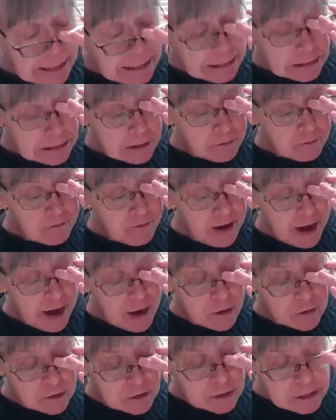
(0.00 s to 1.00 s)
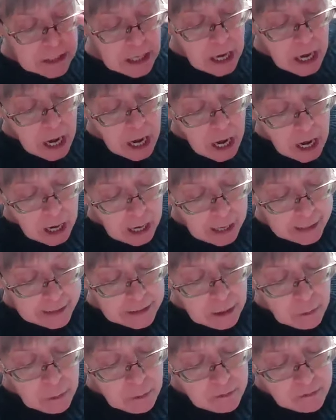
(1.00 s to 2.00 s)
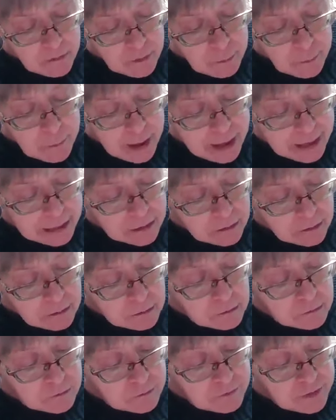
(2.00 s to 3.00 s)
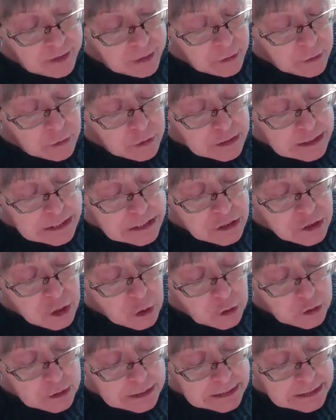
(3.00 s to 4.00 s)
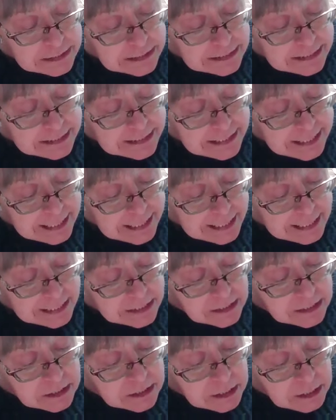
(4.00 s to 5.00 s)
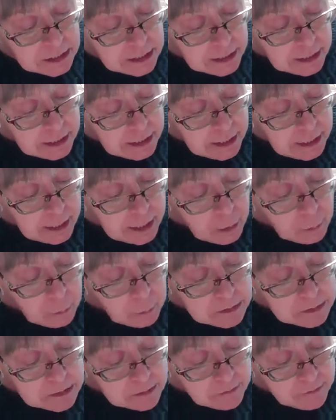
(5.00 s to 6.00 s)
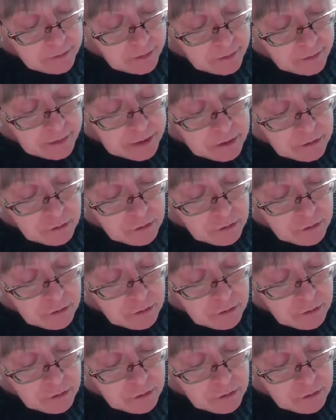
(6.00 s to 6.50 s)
his affairs. I know of a man who feared a certain disease. It was a very